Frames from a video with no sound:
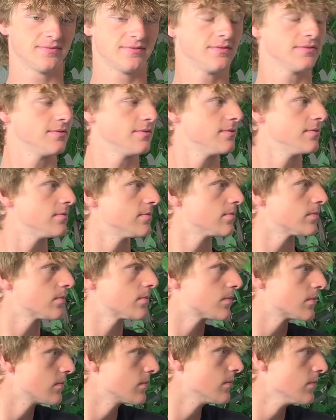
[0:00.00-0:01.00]

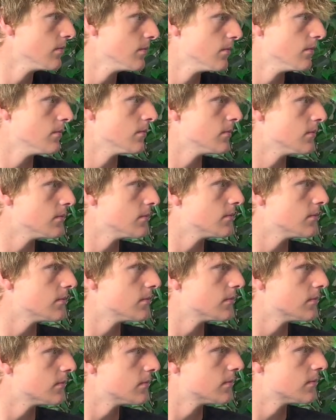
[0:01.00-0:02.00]

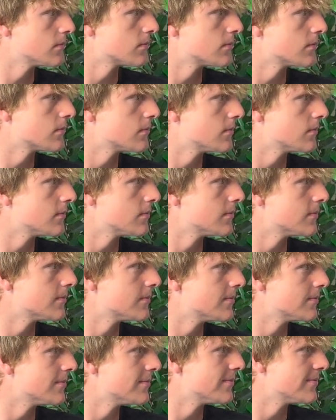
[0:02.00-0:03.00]

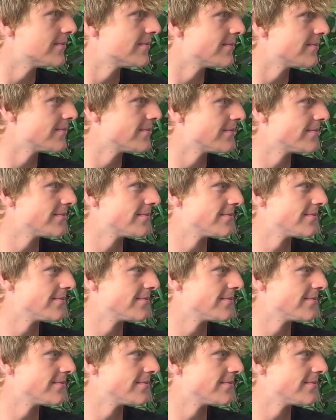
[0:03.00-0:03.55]
(not speaking)